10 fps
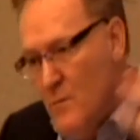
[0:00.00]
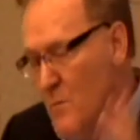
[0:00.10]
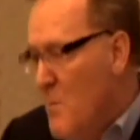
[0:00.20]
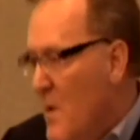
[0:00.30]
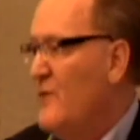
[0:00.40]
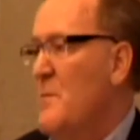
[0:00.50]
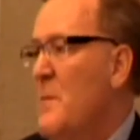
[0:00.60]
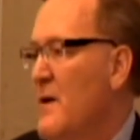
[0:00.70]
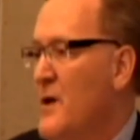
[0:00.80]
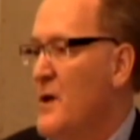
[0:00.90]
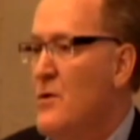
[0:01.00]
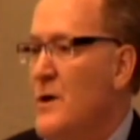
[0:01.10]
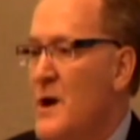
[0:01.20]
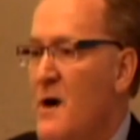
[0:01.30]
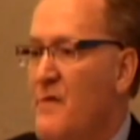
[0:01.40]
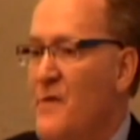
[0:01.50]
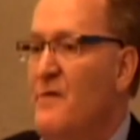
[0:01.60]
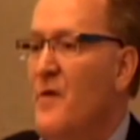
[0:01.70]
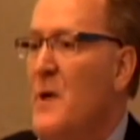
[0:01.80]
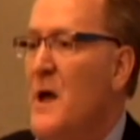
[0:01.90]
much better than good enough
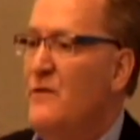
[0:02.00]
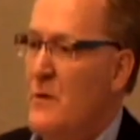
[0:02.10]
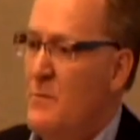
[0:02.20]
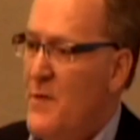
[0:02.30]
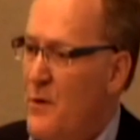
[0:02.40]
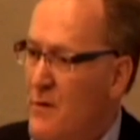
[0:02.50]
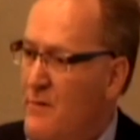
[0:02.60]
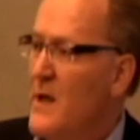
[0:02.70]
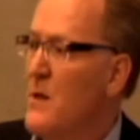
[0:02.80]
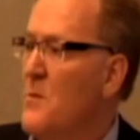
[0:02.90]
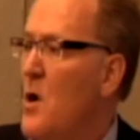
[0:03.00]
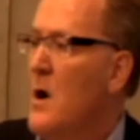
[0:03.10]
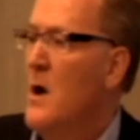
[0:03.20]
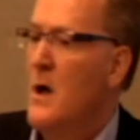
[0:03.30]
information, but they're available.